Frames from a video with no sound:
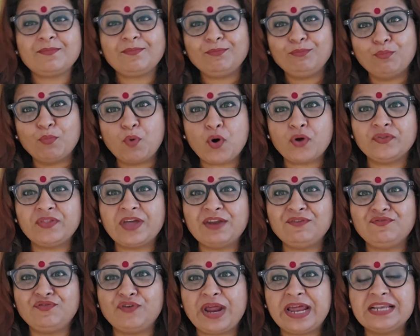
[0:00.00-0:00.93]
More than
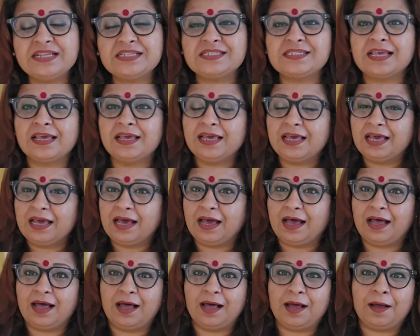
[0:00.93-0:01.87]
friends,
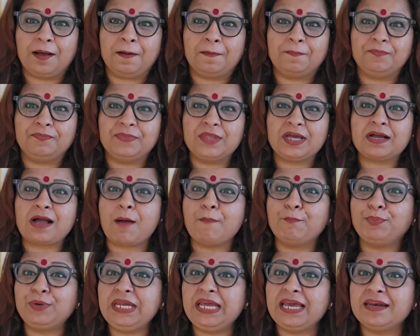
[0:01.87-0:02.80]
the
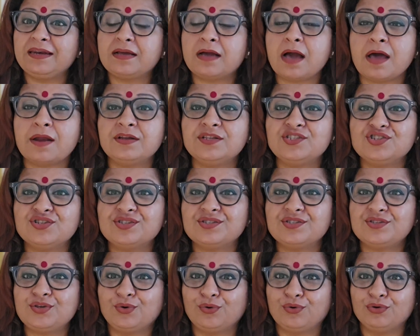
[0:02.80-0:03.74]
company
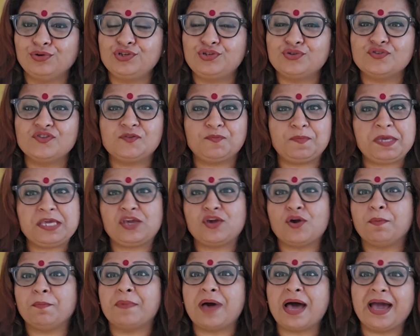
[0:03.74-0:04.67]
encourages you to speak
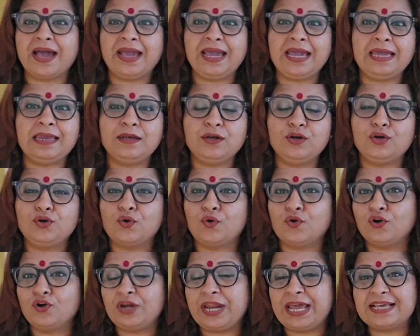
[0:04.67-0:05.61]
your mind,
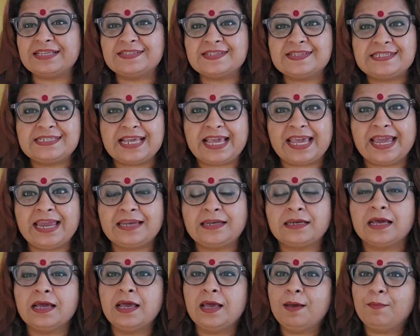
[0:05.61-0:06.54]
don't hesitate,
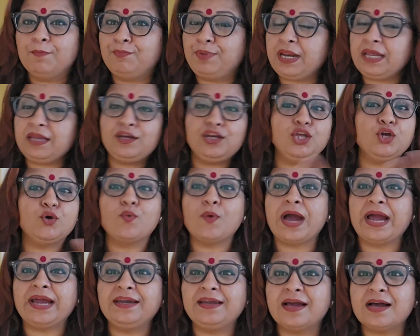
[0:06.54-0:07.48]
bring new
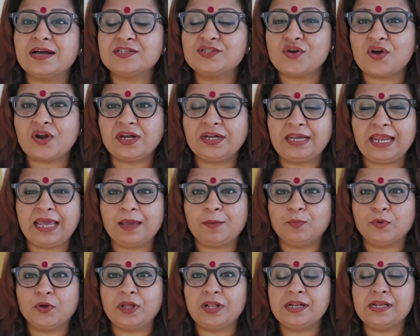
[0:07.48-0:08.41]
ideas on
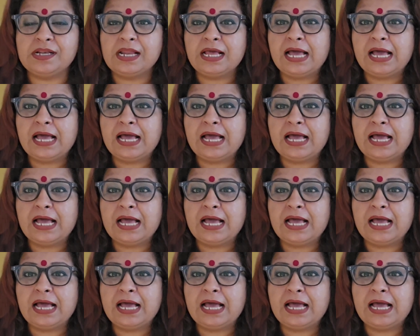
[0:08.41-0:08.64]
table